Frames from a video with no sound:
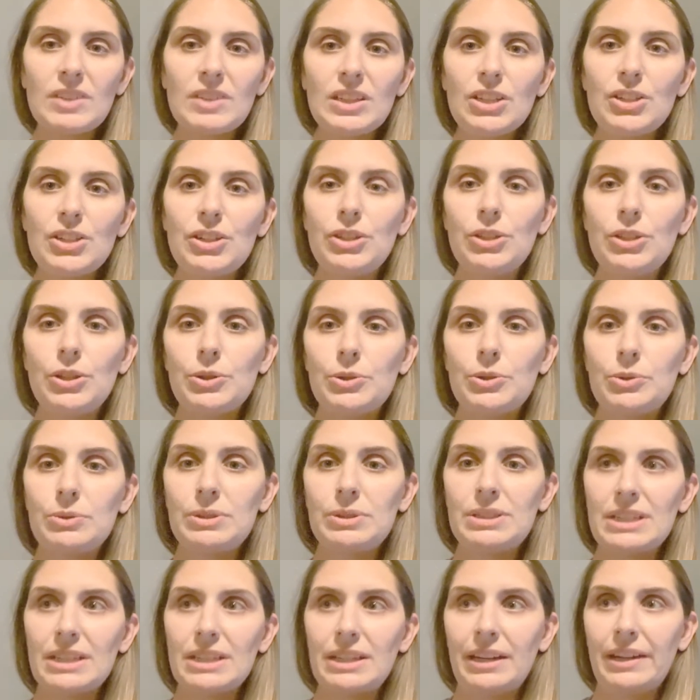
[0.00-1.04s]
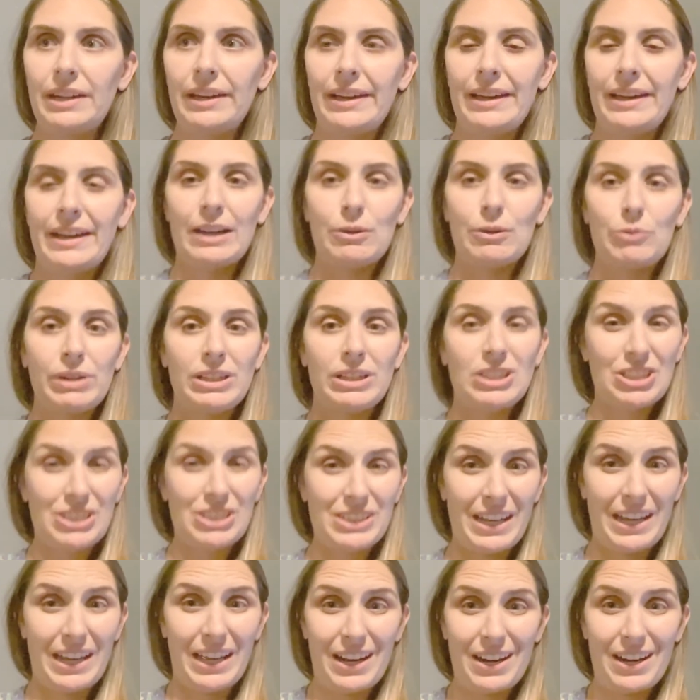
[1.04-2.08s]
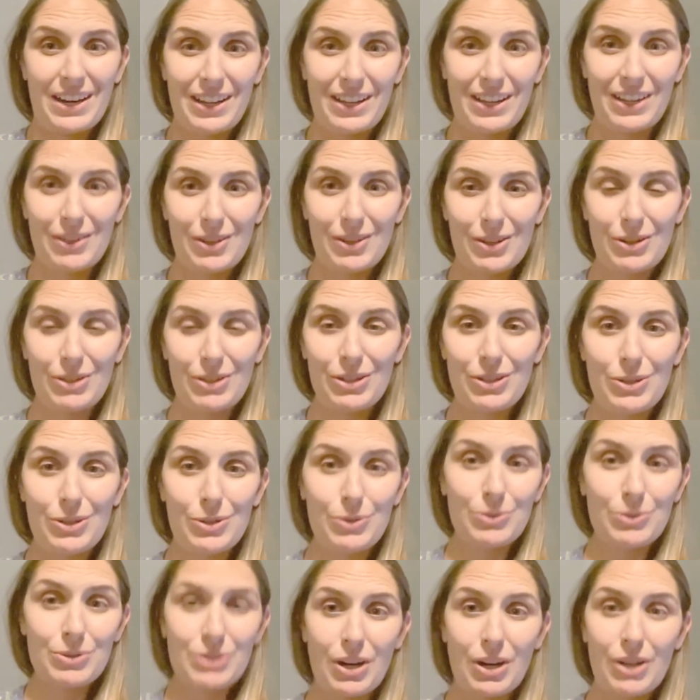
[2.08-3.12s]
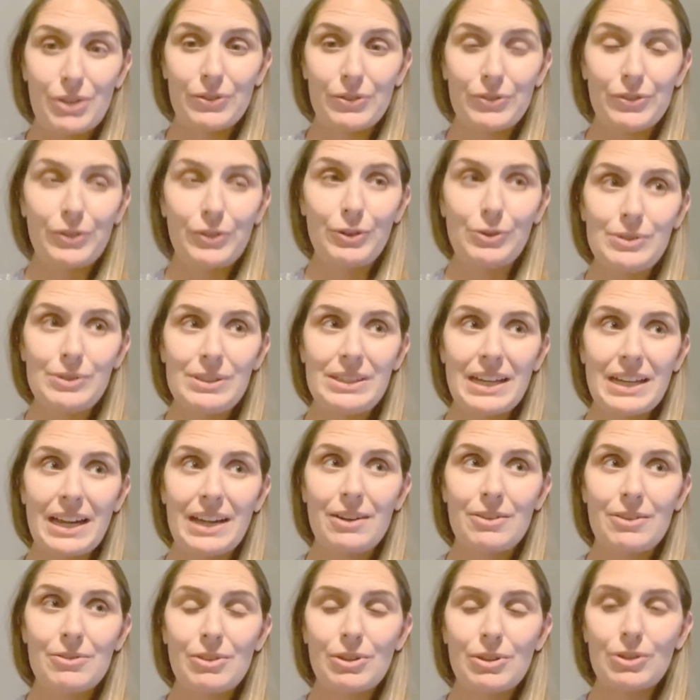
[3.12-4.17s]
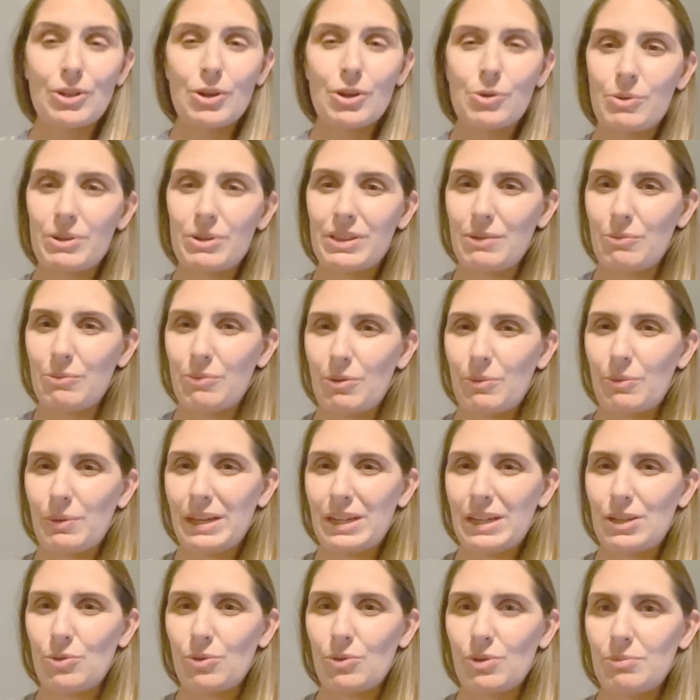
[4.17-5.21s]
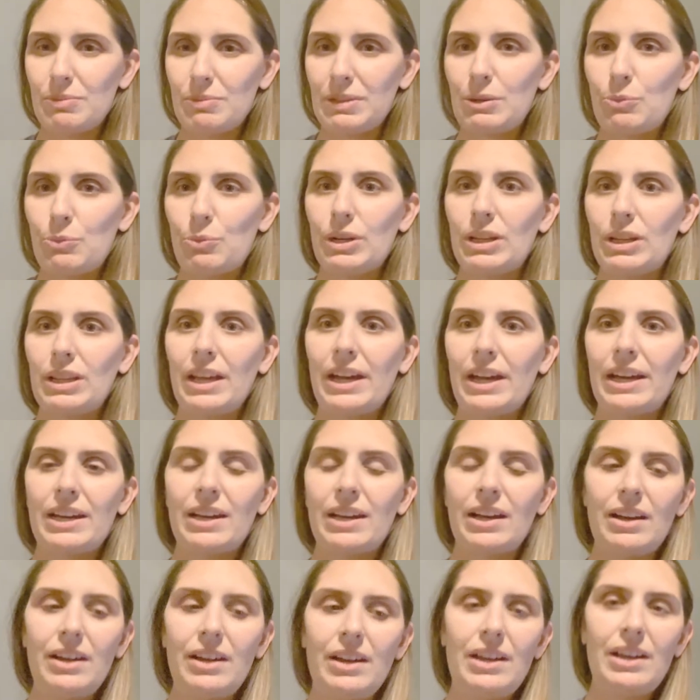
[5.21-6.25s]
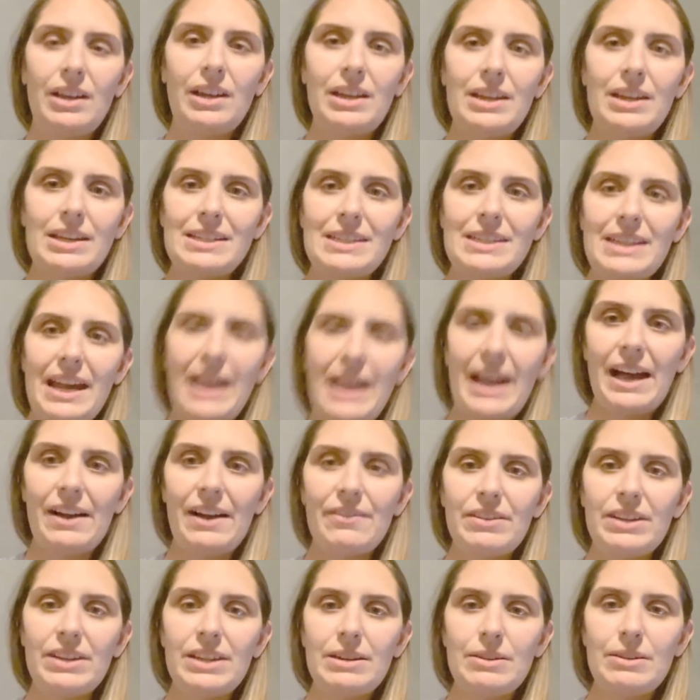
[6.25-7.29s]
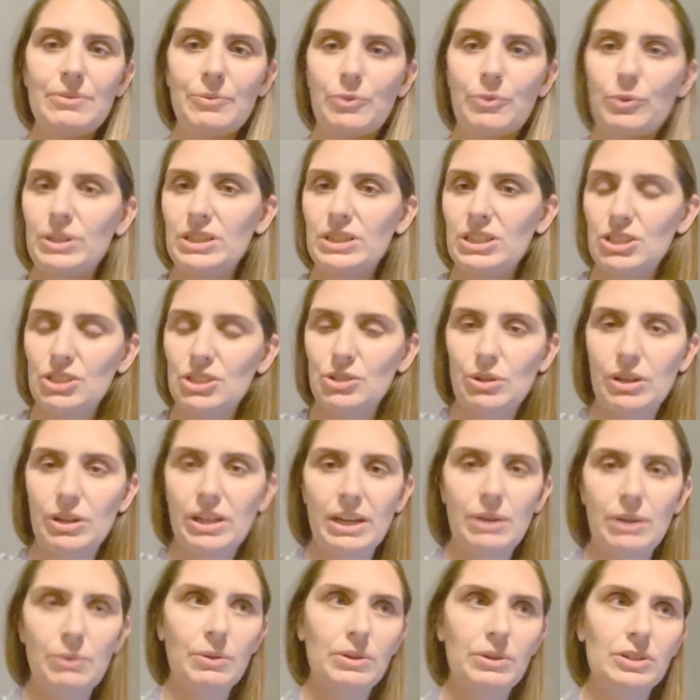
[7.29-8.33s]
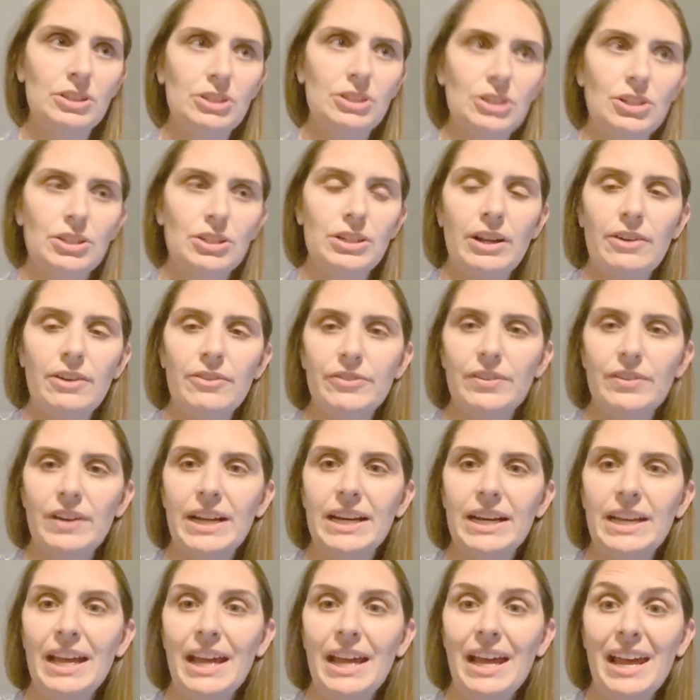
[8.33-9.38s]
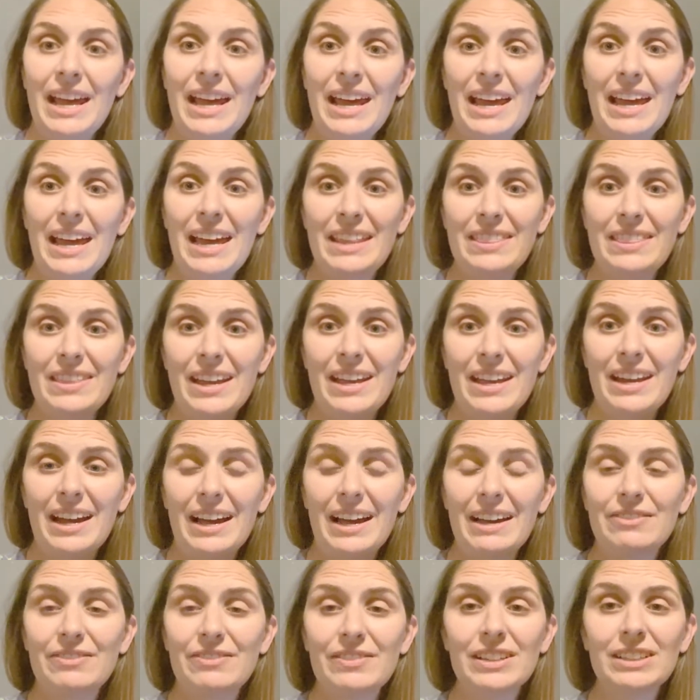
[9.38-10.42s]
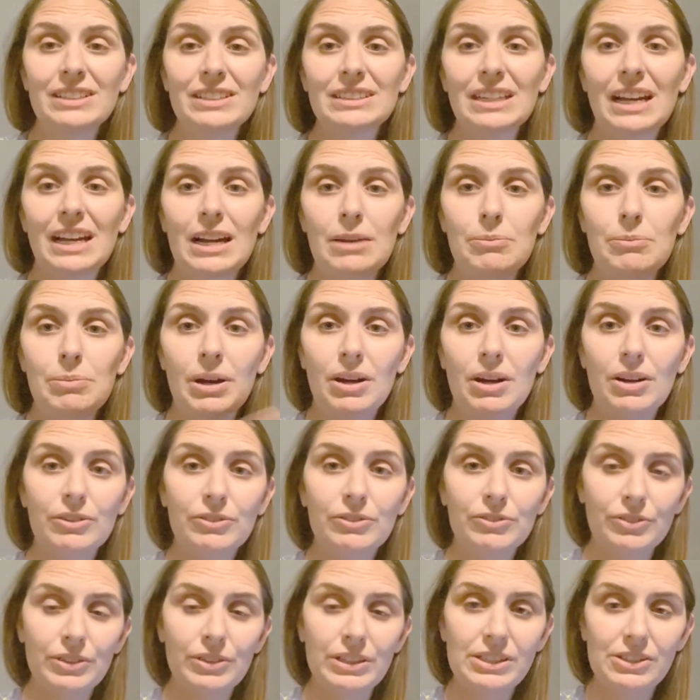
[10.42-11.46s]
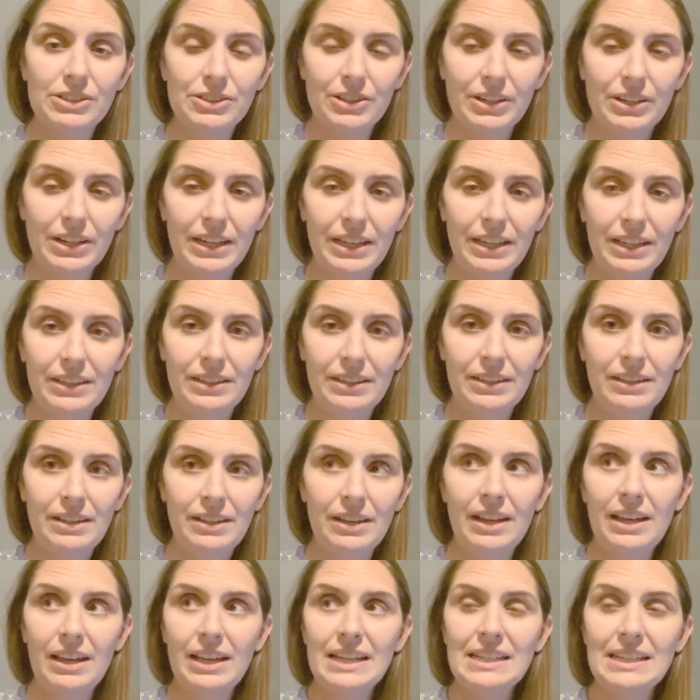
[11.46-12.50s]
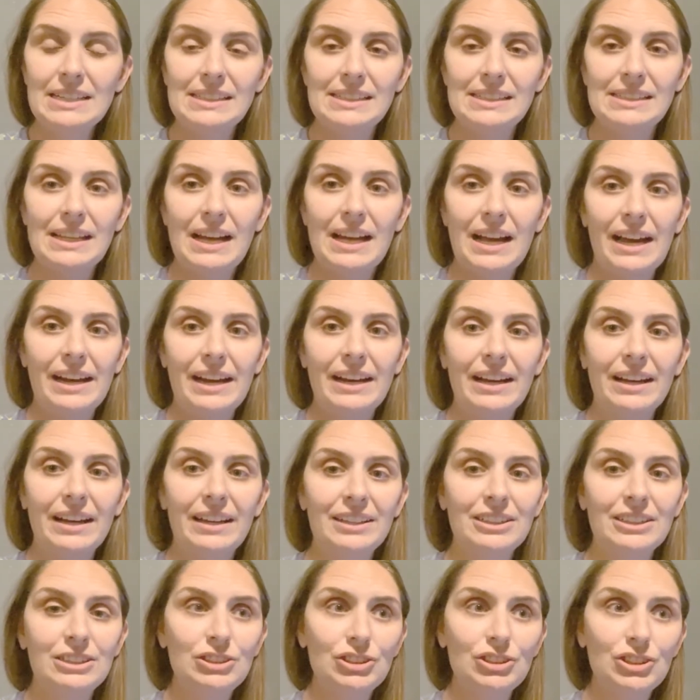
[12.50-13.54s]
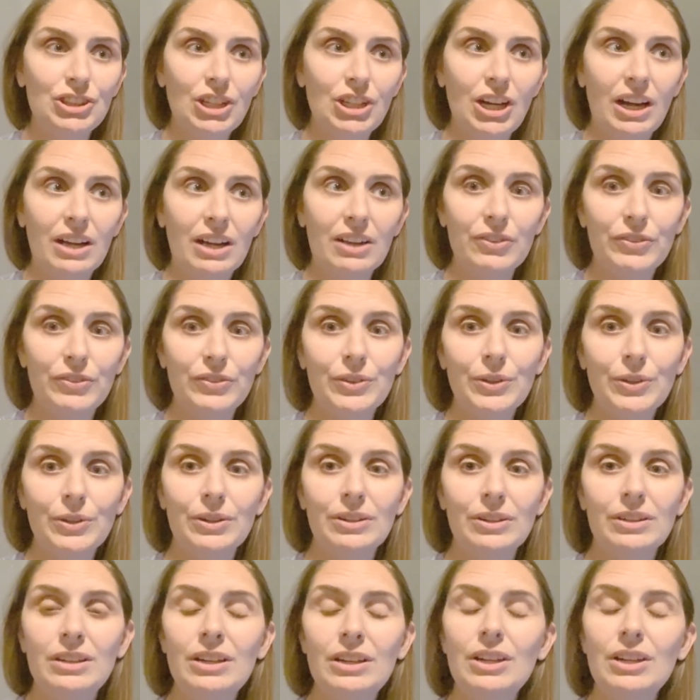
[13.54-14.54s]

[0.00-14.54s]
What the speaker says: use, and we just had to use our food down lower than what we normally would like to have it, which it turned out fine. And then I filled up our freezer inside, chock full.